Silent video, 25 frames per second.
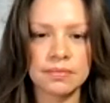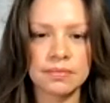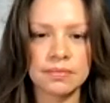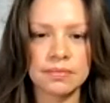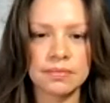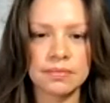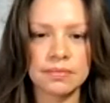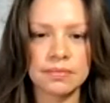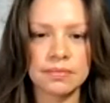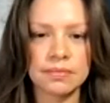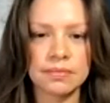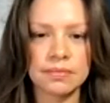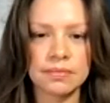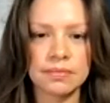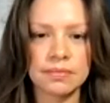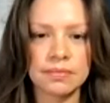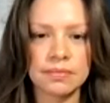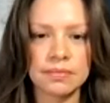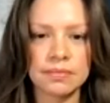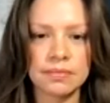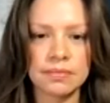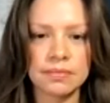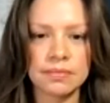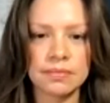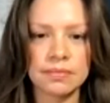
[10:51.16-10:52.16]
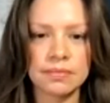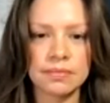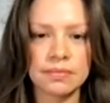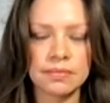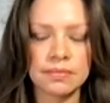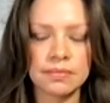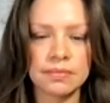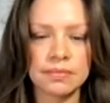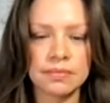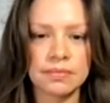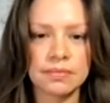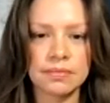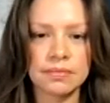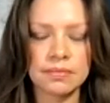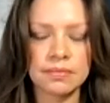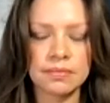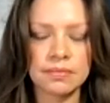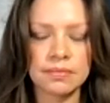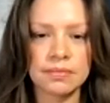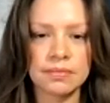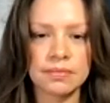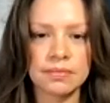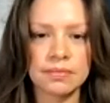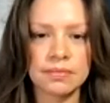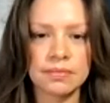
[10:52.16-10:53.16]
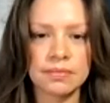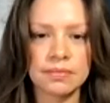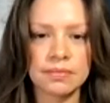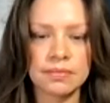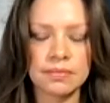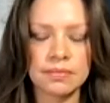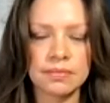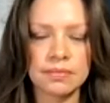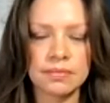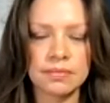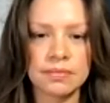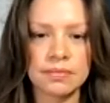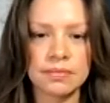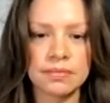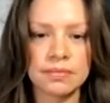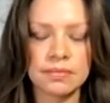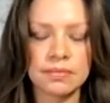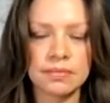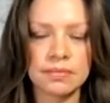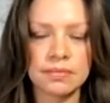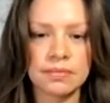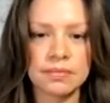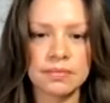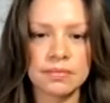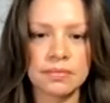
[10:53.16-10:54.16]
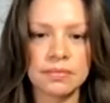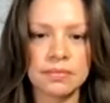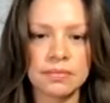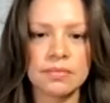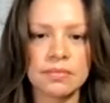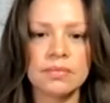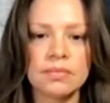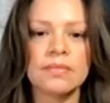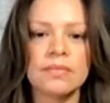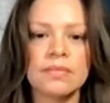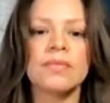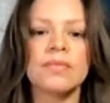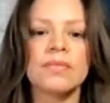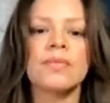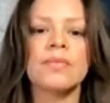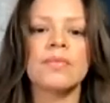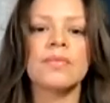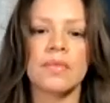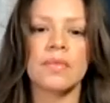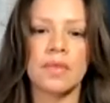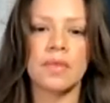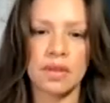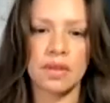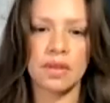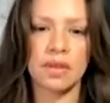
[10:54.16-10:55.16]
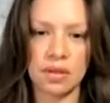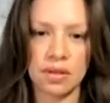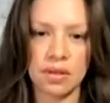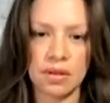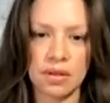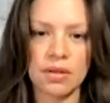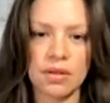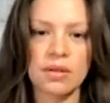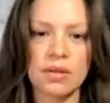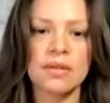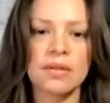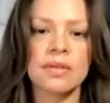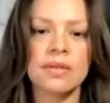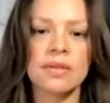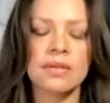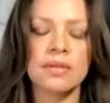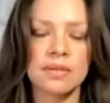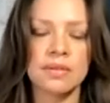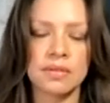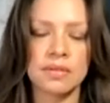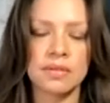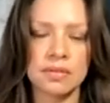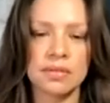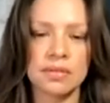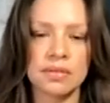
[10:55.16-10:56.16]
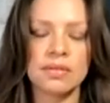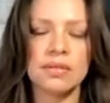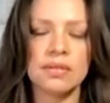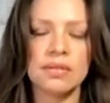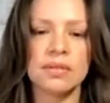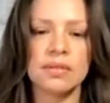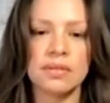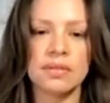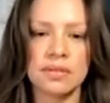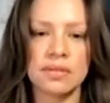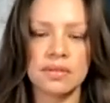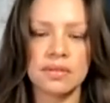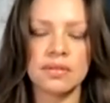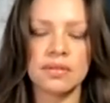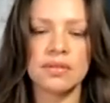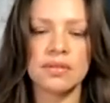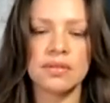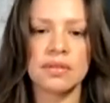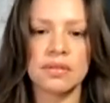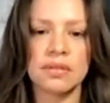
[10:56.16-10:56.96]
[no speech]